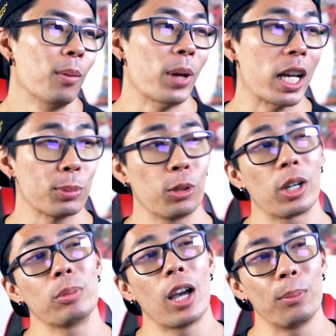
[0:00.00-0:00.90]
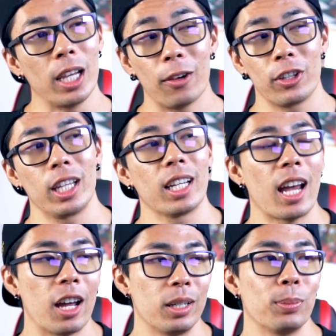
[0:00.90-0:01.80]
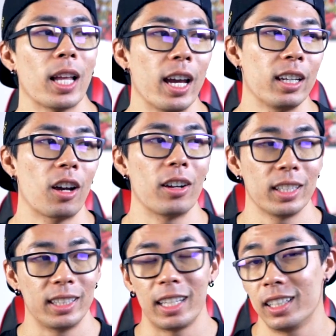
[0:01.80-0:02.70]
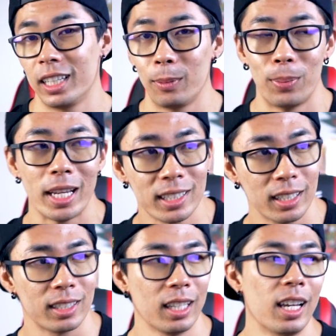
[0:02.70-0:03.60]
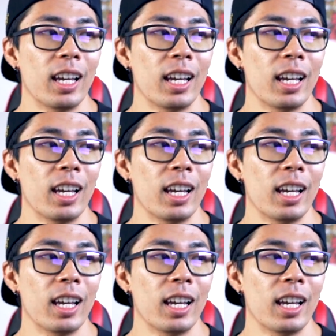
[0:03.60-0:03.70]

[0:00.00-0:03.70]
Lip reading: Matt's program taught me everything and how to apply it on a day-to-day basis.